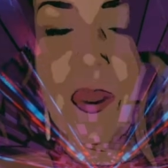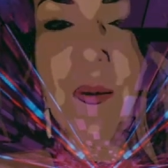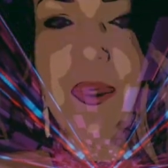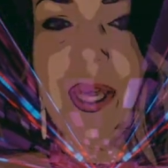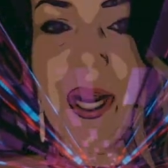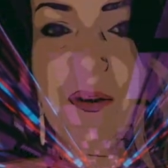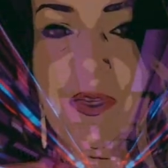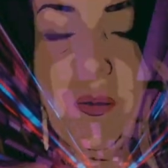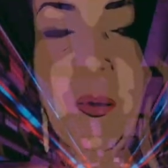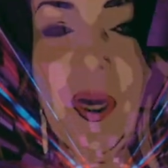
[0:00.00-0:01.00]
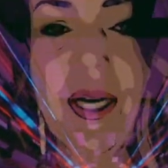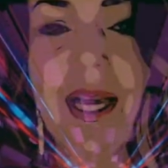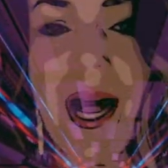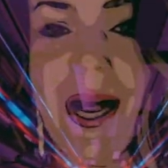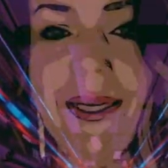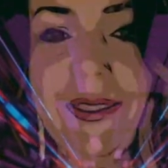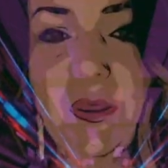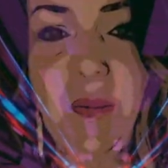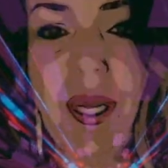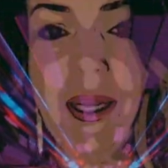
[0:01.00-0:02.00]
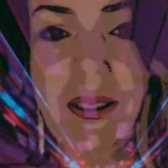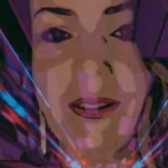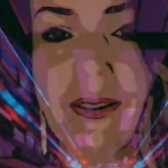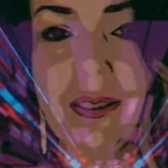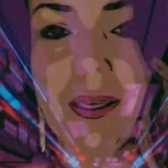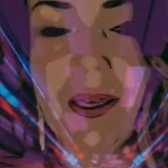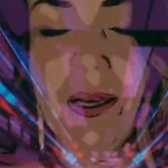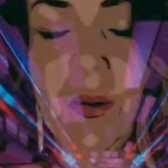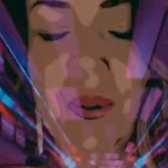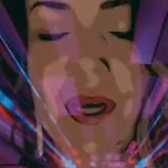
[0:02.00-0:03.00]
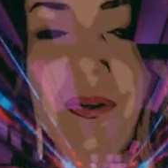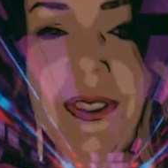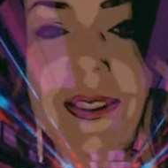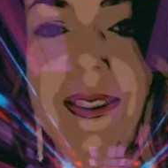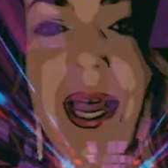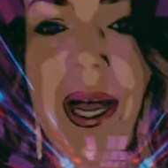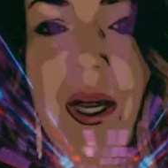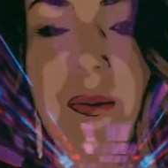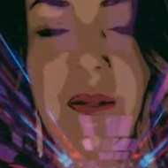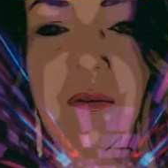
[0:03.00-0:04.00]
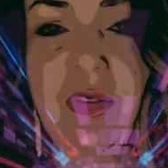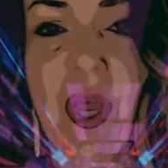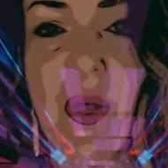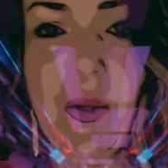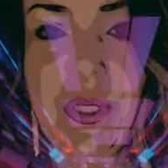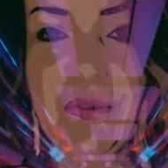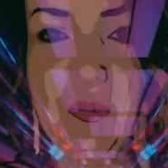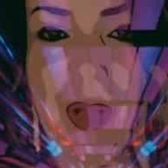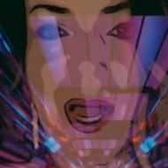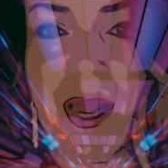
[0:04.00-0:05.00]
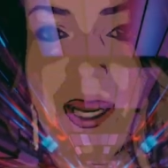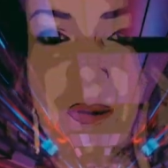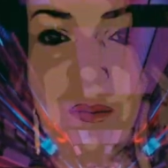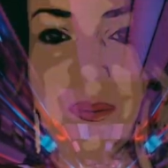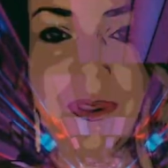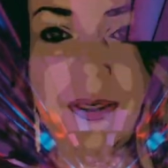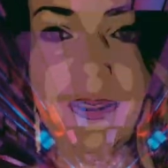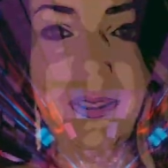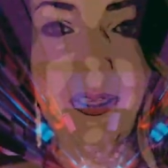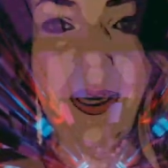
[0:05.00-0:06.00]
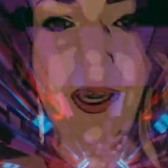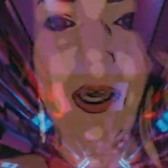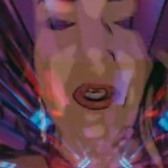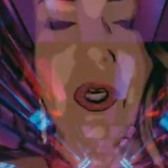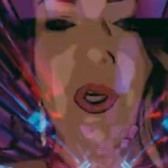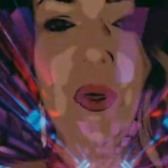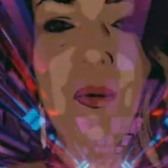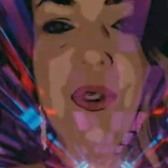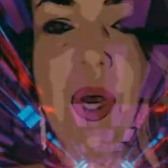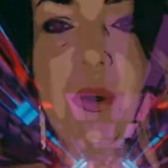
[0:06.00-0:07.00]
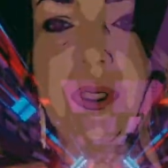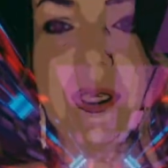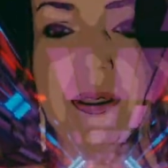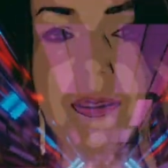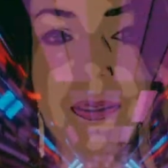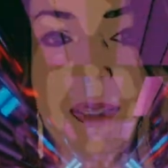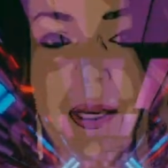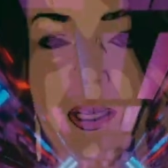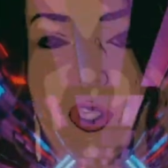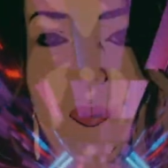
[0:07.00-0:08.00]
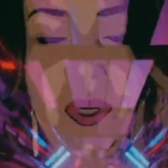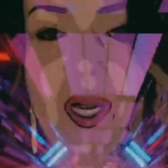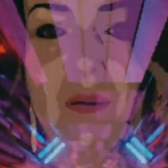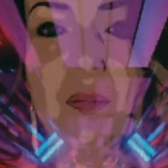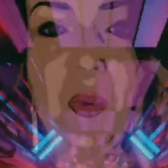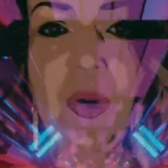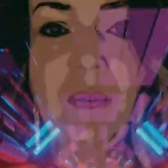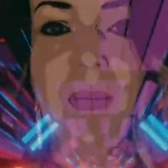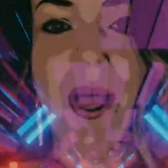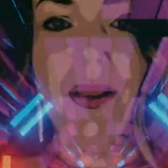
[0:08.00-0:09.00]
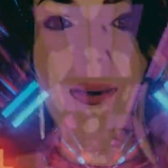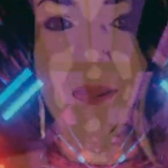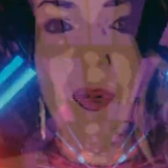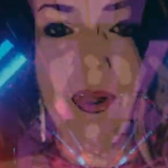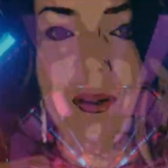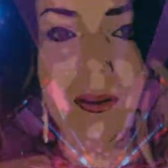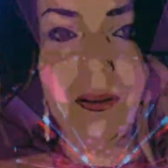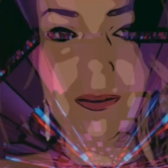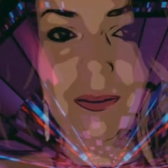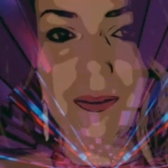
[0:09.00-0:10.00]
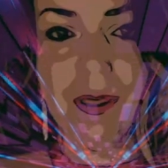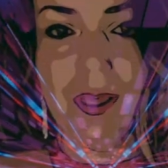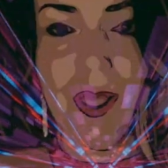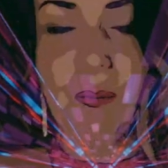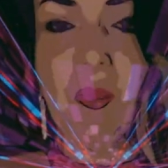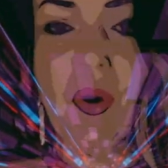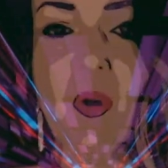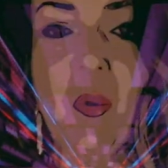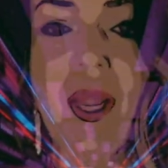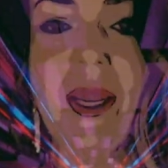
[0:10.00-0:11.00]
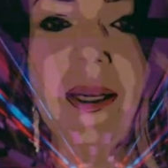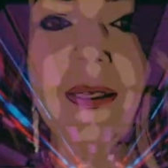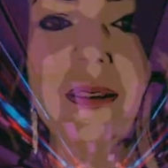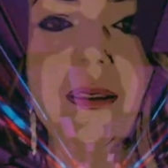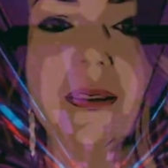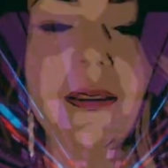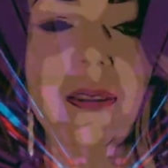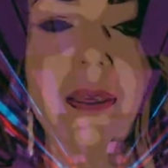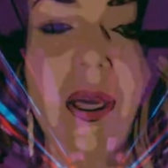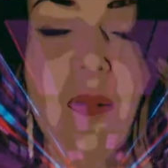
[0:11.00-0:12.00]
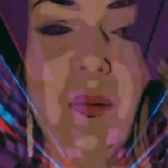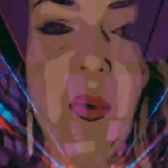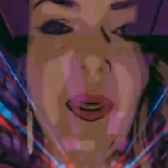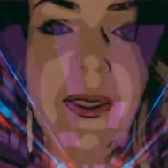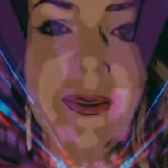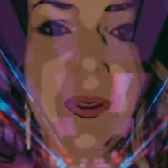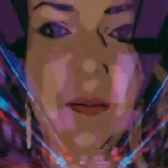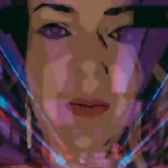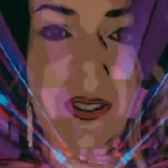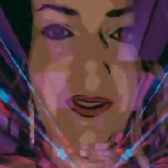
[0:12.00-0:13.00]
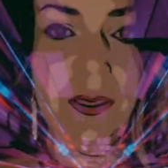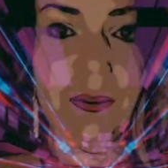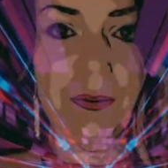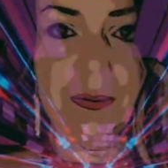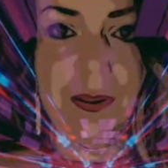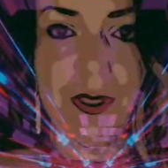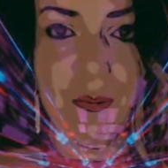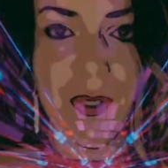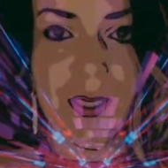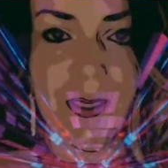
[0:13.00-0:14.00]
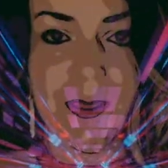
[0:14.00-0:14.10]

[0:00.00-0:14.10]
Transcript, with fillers: With every word I speak, with every sound that flows from my lips, you notice you become more malleable, more willing, more submissive to me.